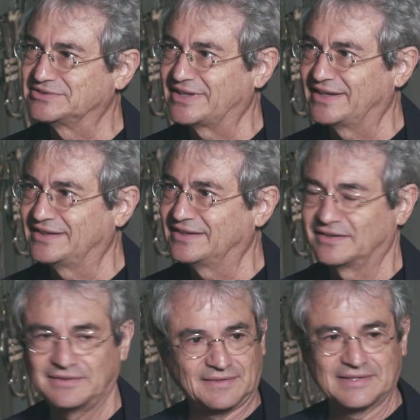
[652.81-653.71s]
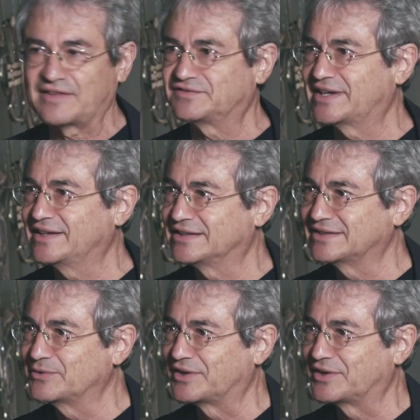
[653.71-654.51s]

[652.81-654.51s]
reality. There's enough reality around